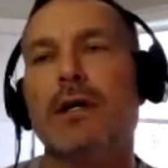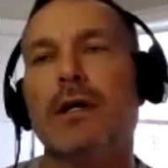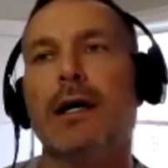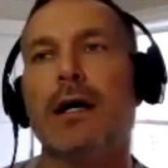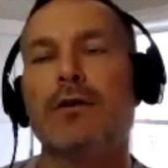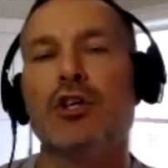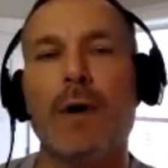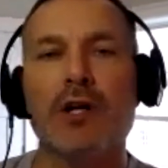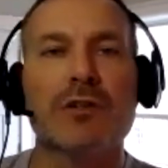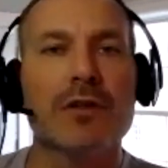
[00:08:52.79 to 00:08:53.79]
You
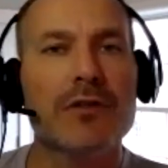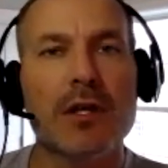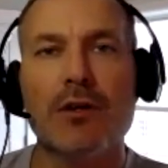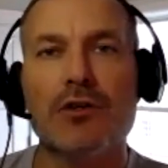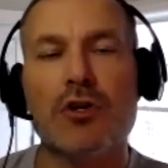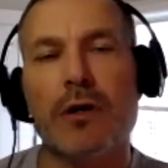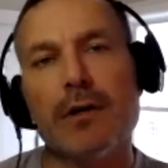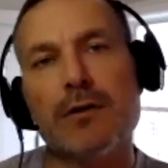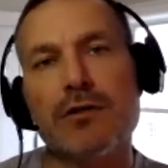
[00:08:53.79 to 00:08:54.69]
actually think you're talking